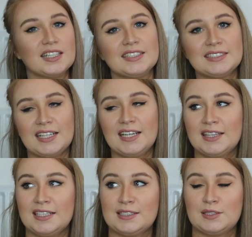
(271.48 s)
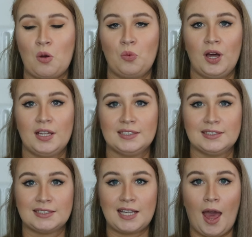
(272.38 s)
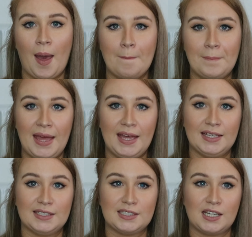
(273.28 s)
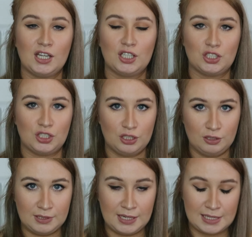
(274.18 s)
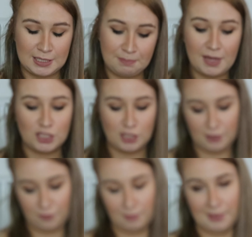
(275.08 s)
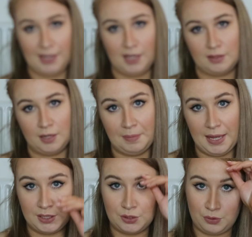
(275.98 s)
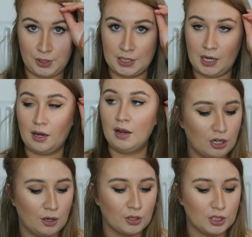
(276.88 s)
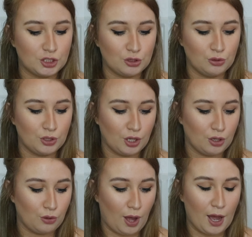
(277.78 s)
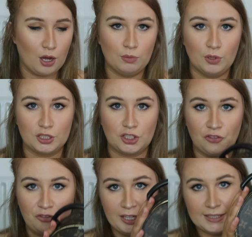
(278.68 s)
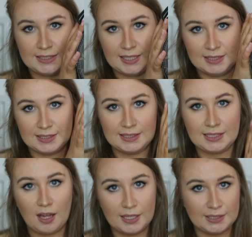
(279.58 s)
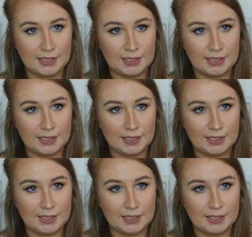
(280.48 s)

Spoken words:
I can say this was made especially for me. They're made to order. I'm going to show you how much fits inside